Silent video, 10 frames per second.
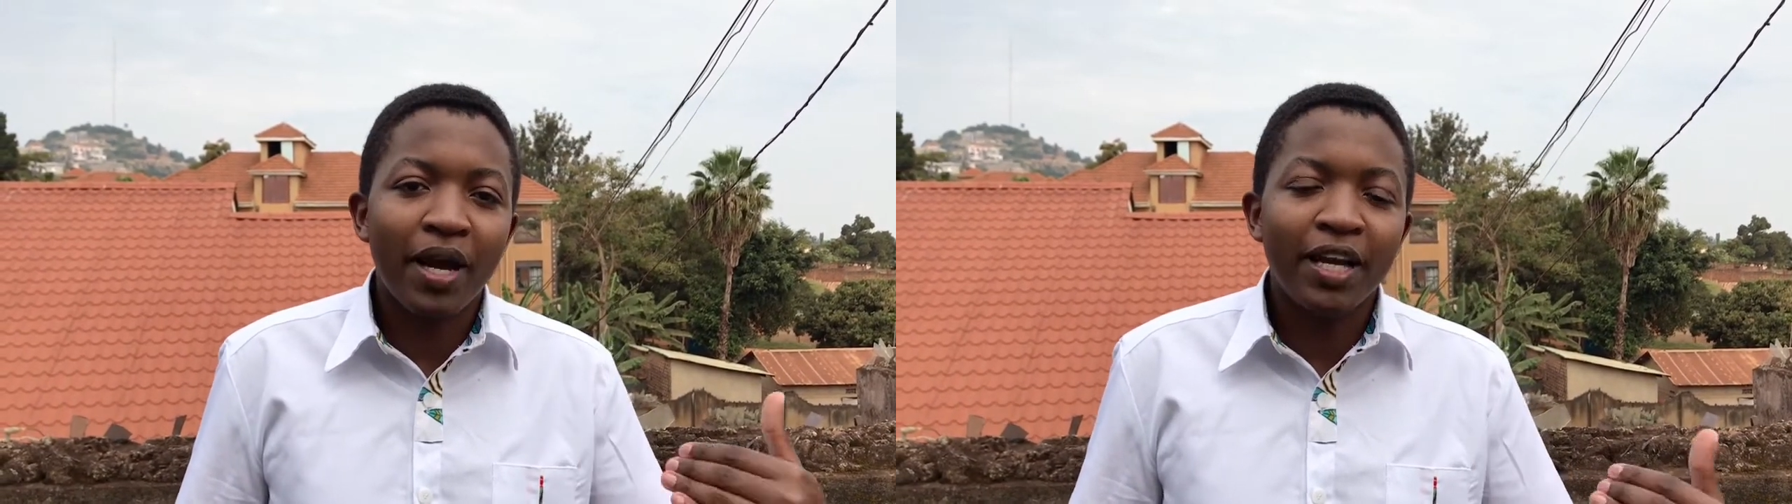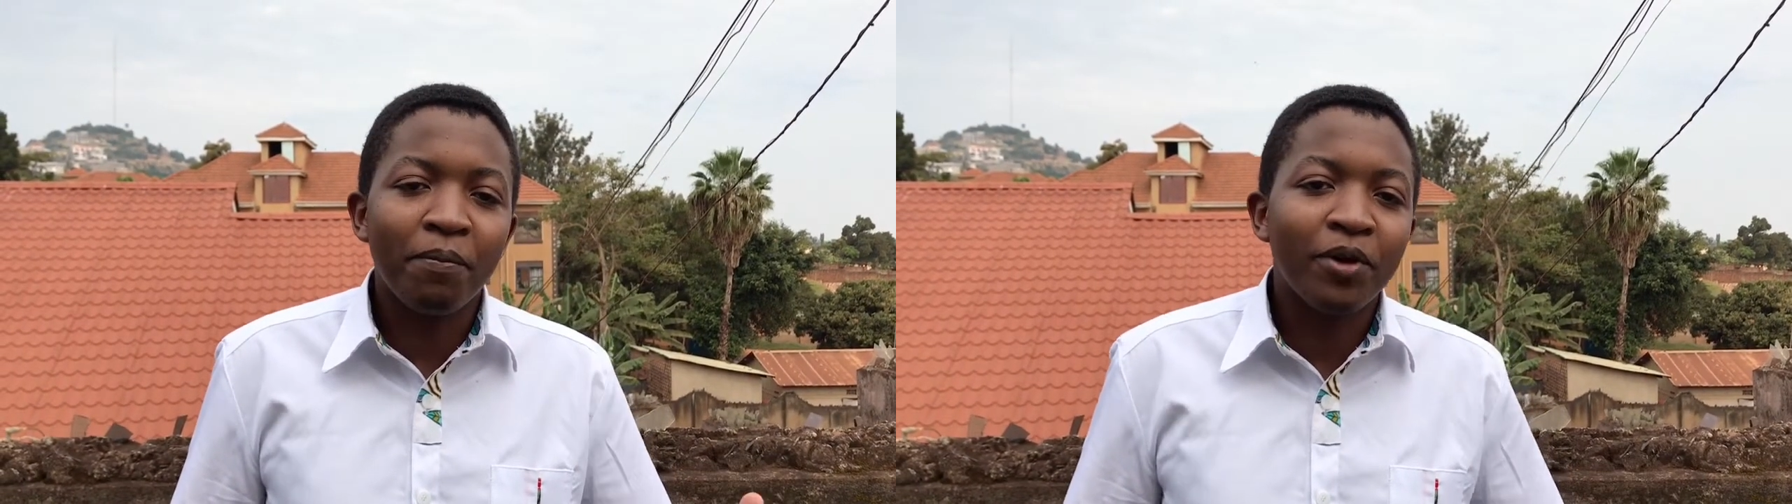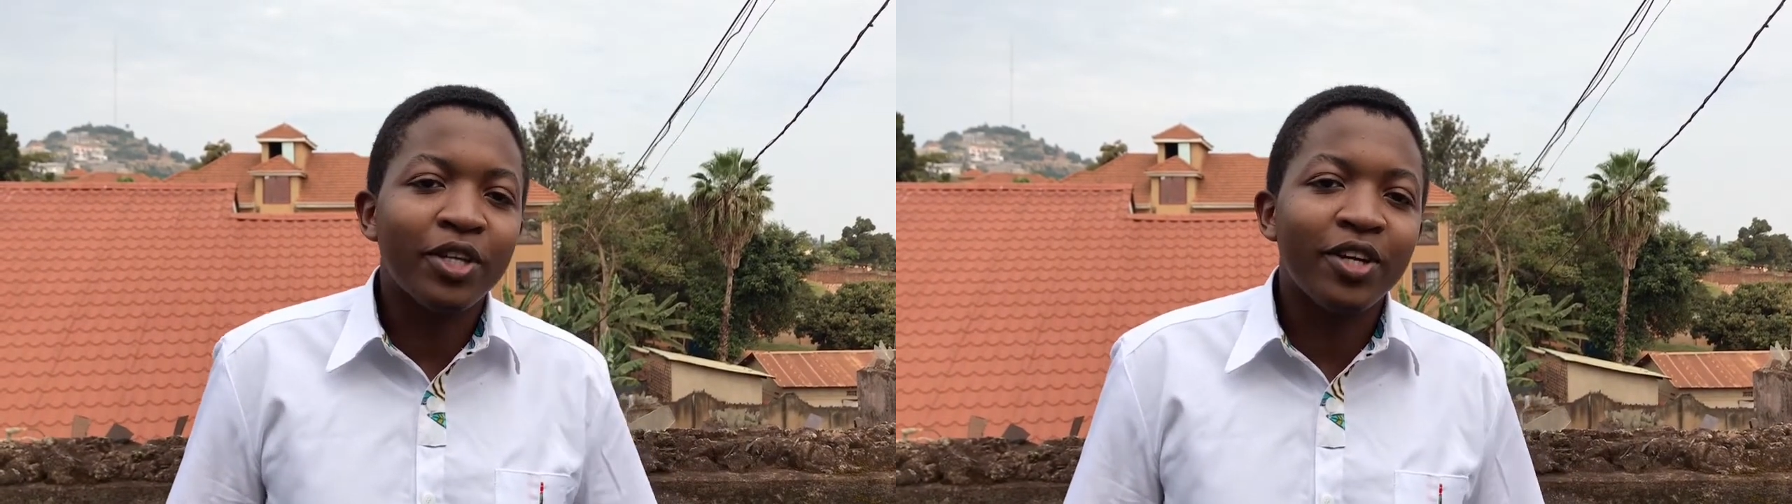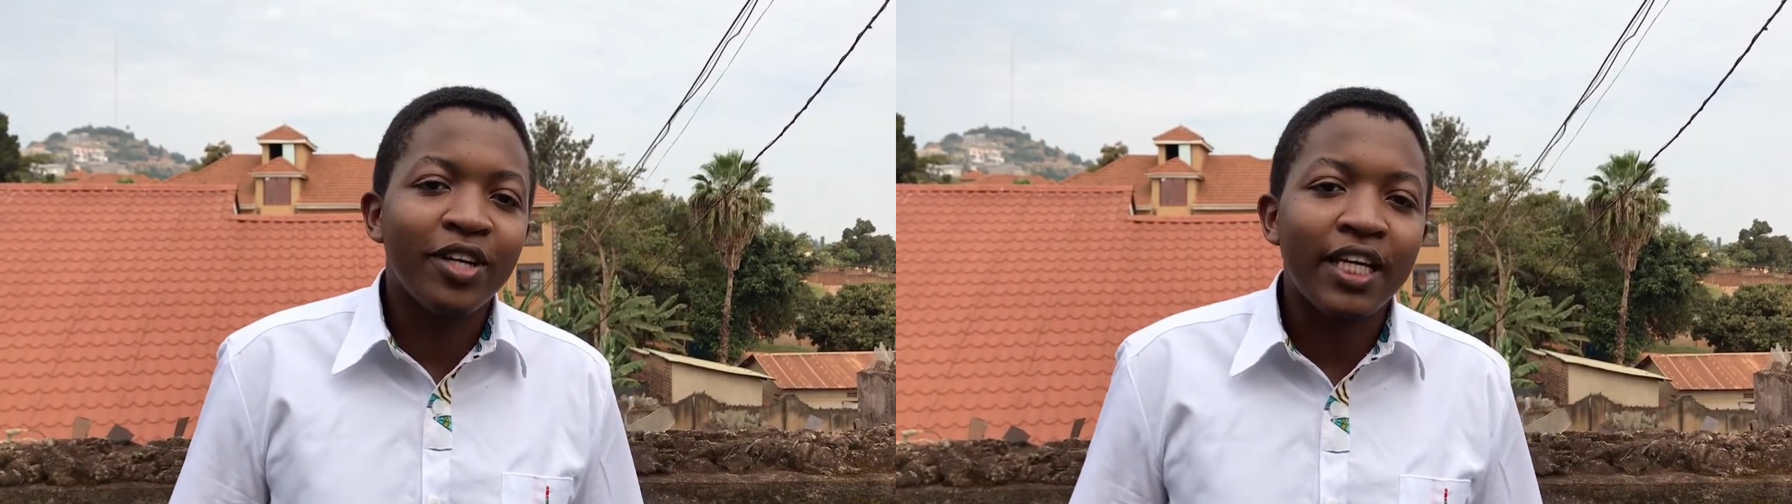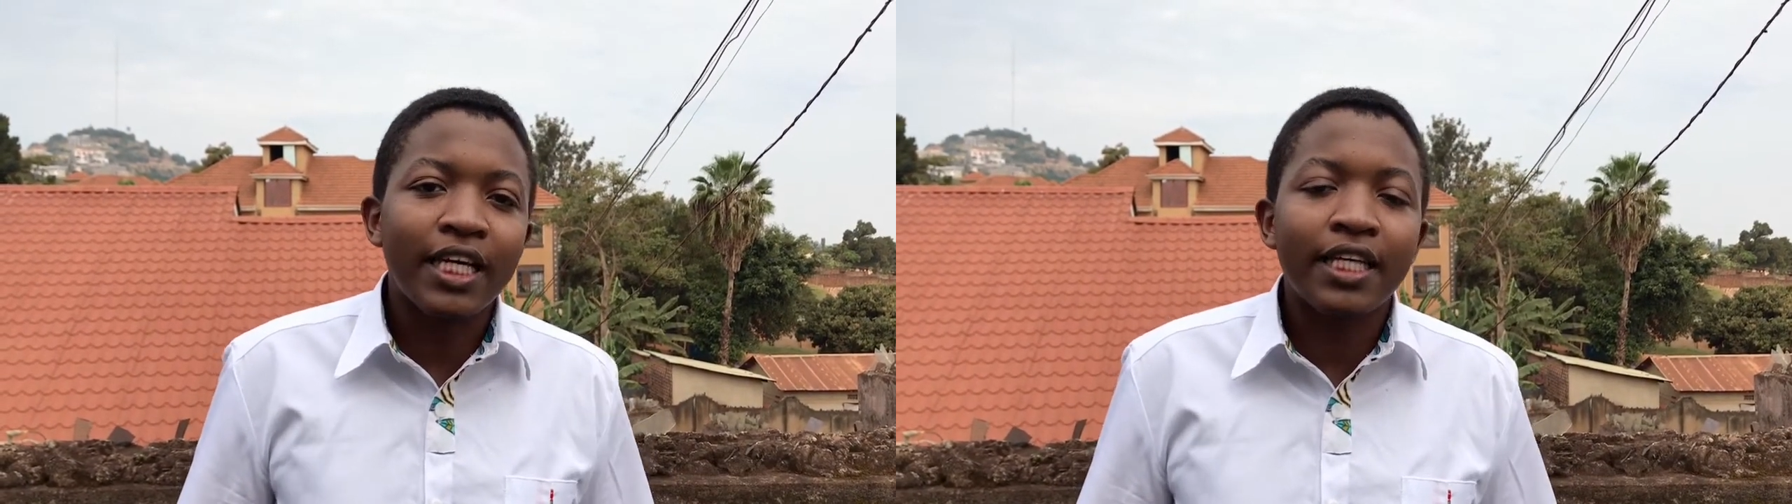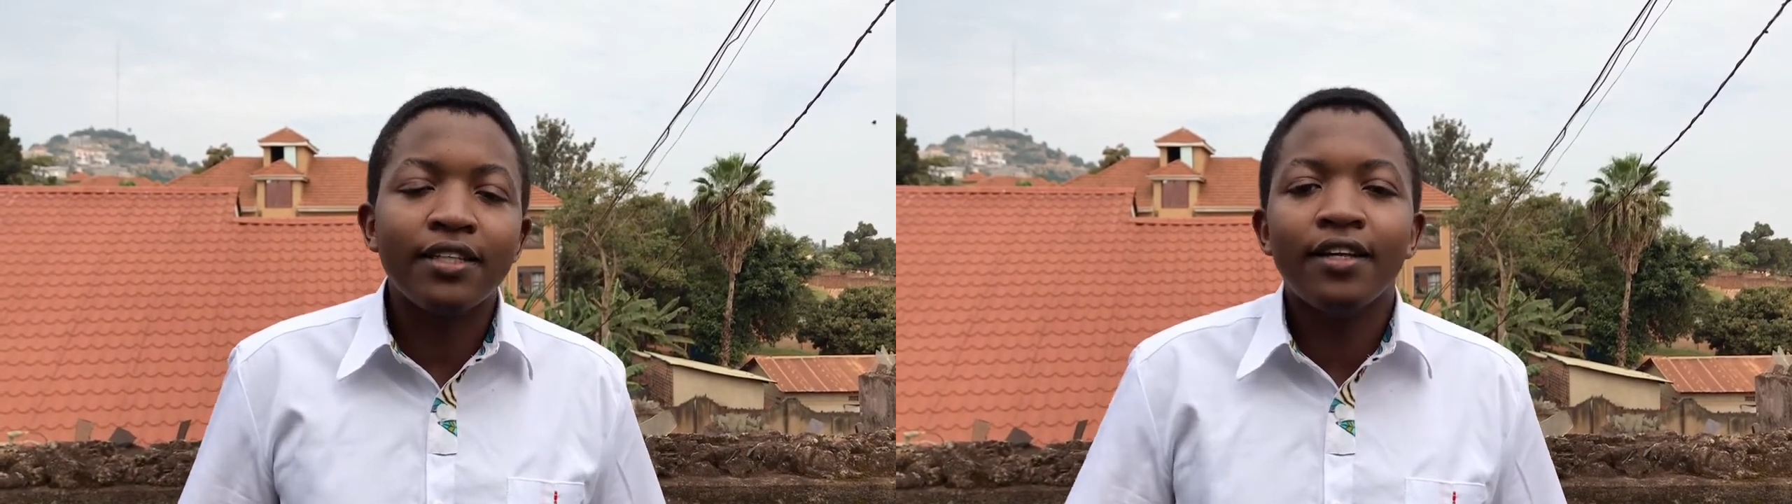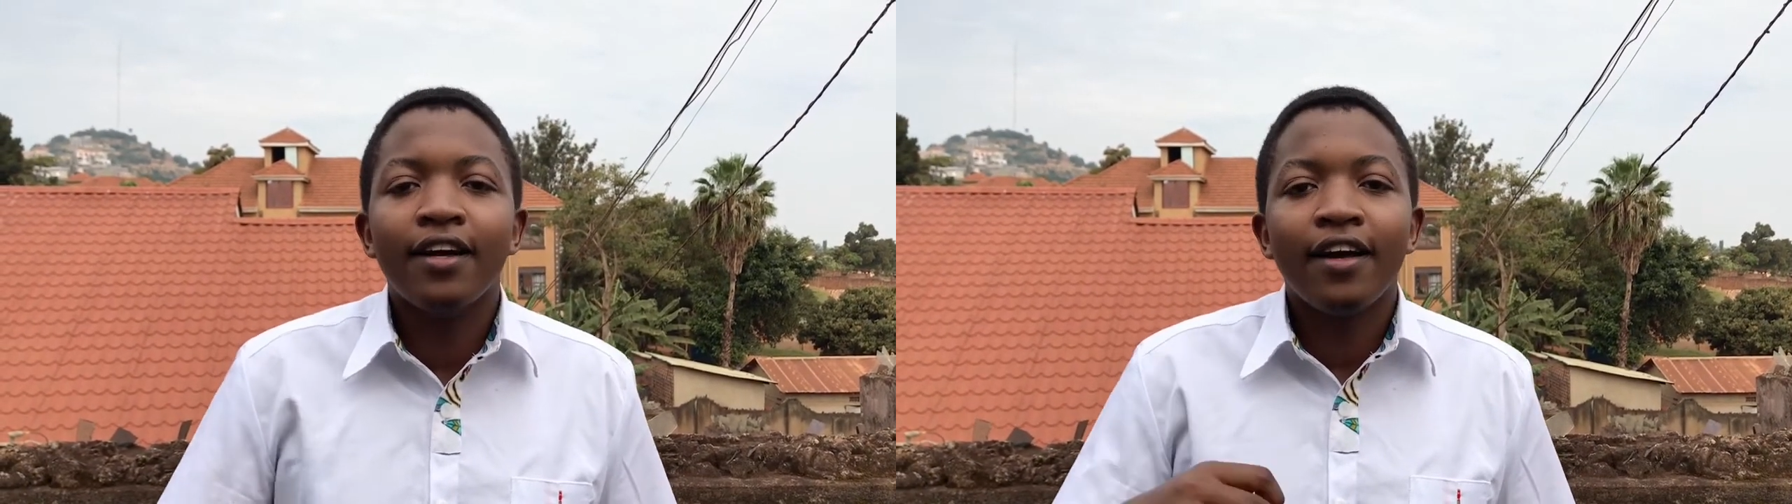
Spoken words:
by Napoleon Hill.